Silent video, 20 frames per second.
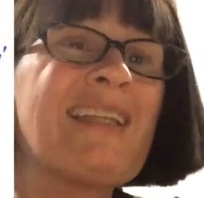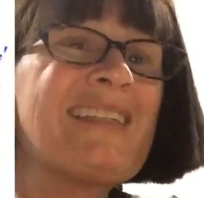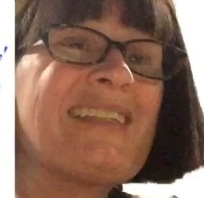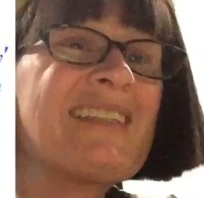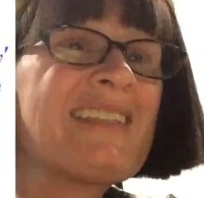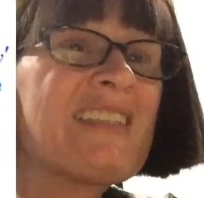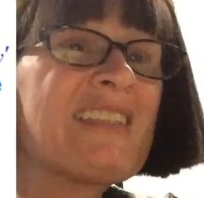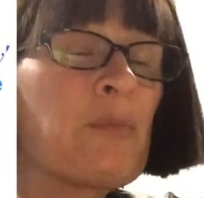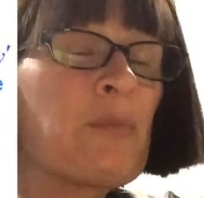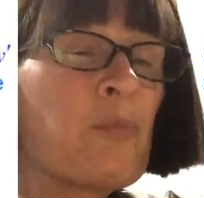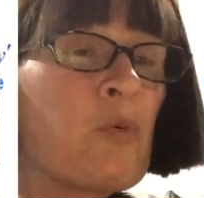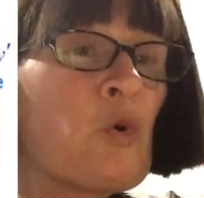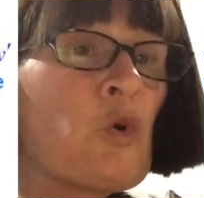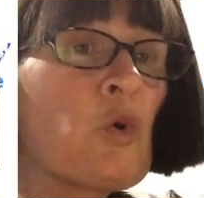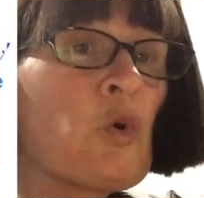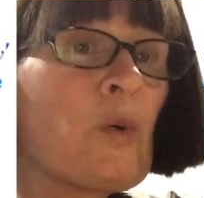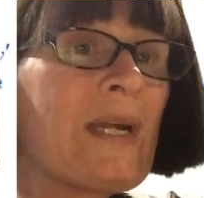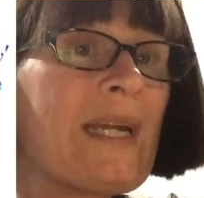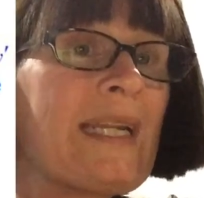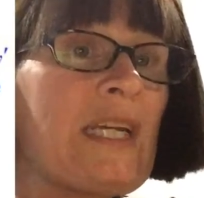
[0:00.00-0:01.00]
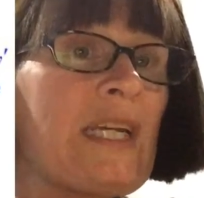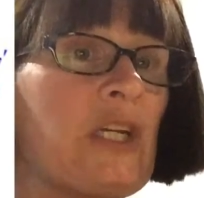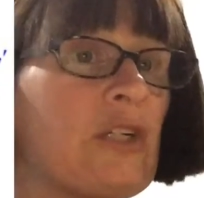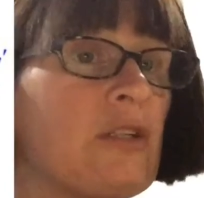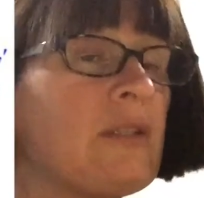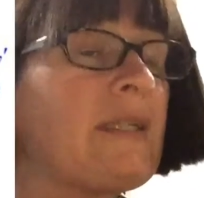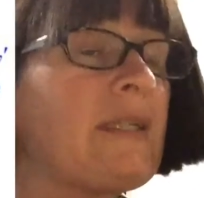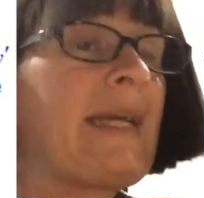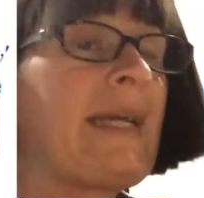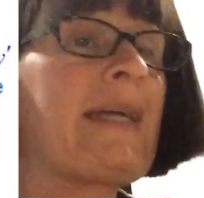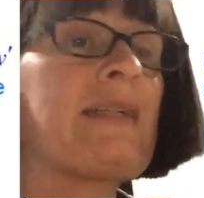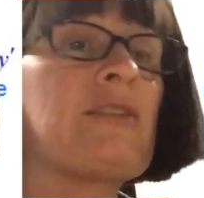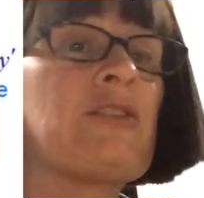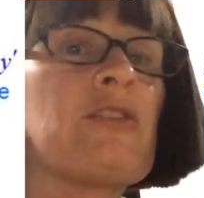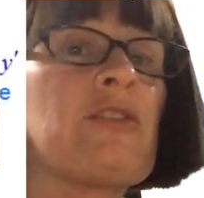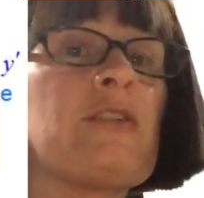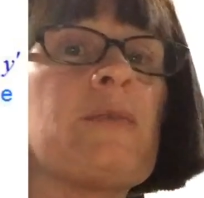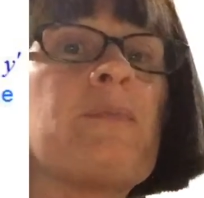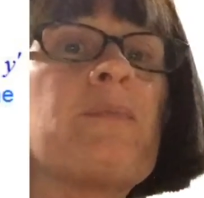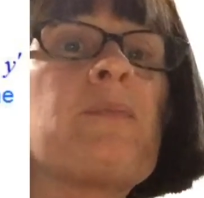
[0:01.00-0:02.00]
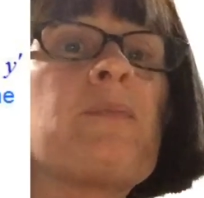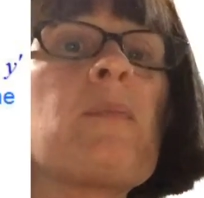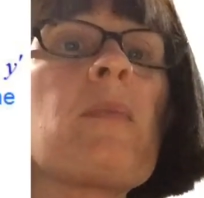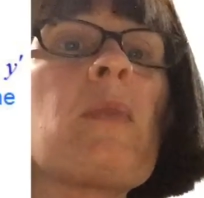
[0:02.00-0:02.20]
This is a pretty good answer,